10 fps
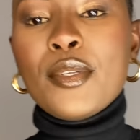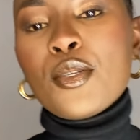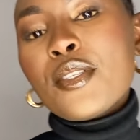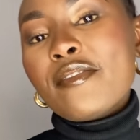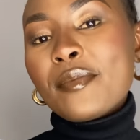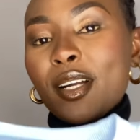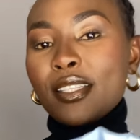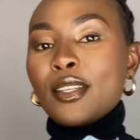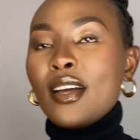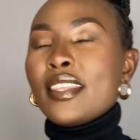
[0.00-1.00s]
it's also from
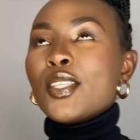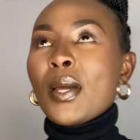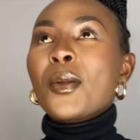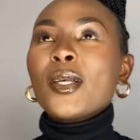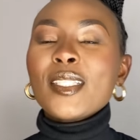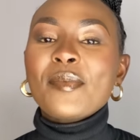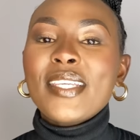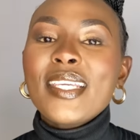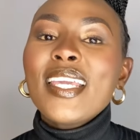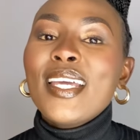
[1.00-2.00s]
cotton on this one cost
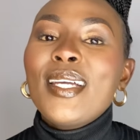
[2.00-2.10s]
me